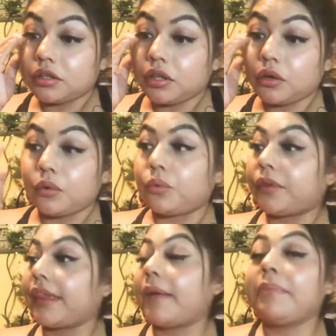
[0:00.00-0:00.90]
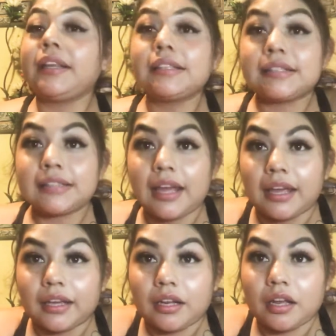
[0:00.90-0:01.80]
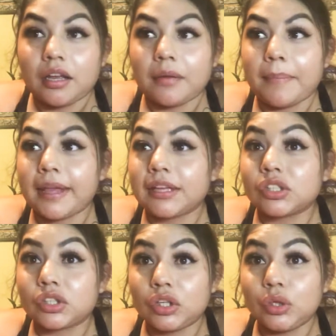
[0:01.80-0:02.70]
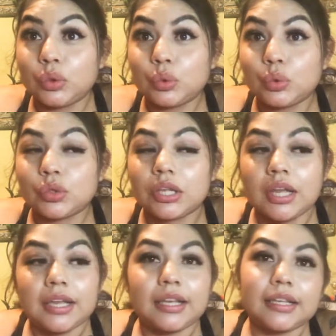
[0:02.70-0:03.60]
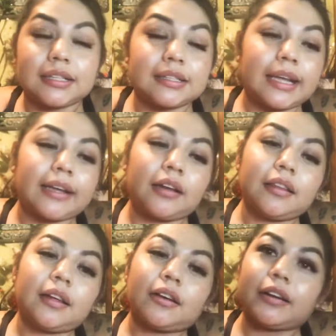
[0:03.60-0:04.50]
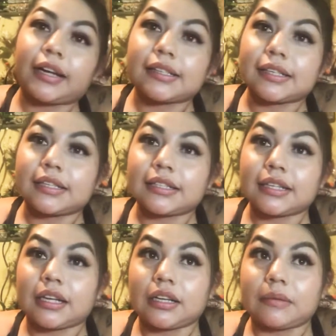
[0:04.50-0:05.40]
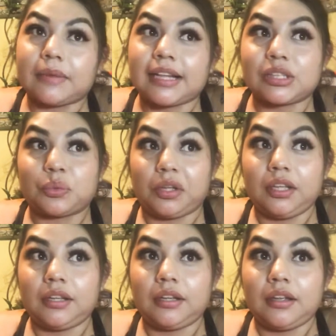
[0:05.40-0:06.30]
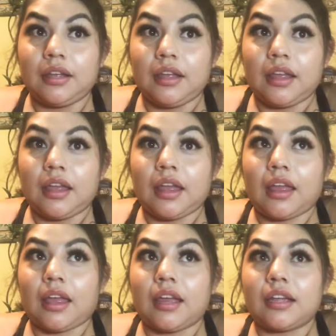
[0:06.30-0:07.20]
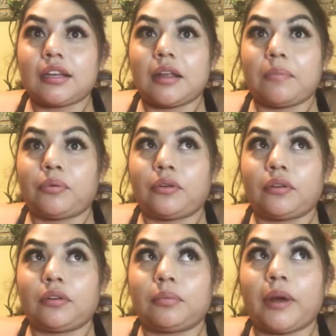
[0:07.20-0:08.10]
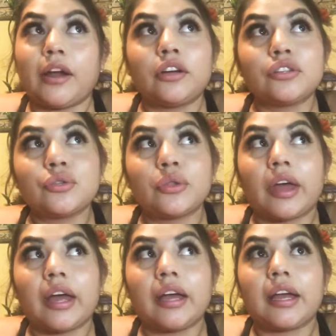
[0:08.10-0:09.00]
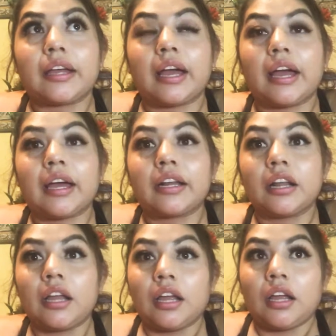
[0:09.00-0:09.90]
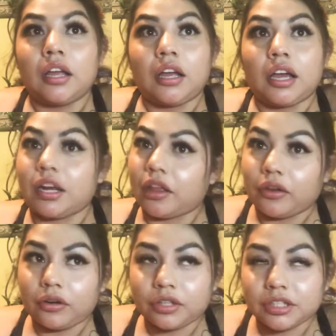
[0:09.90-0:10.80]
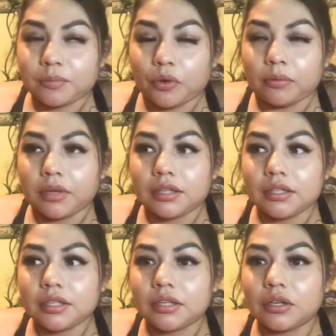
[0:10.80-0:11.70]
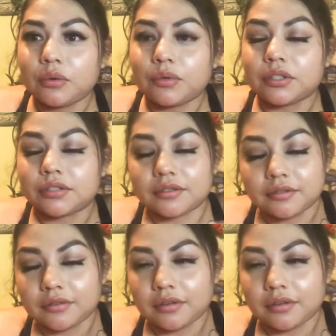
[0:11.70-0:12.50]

So, with that being said, my excuse is I got in a car accident um, last week and prior to that I had another disappointment which